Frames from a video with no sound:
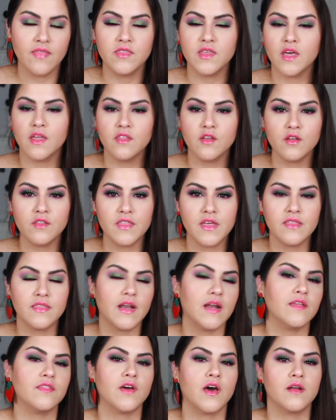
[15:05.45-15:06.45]
and the other thing
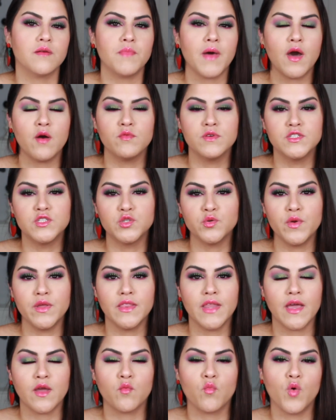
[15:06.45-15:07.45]
that I thought about was
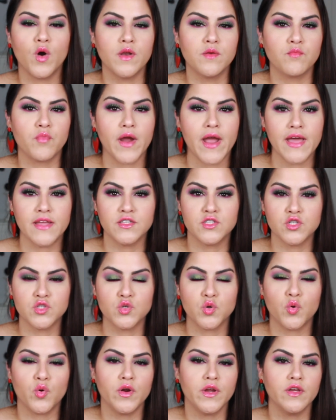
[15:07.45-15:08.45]
doing like one brand
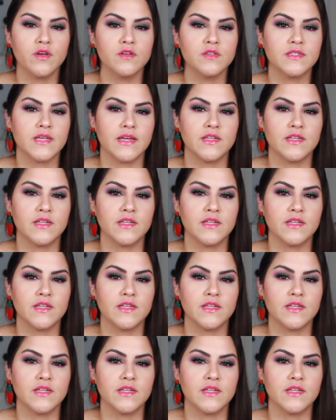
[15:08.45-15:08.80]
tutorials.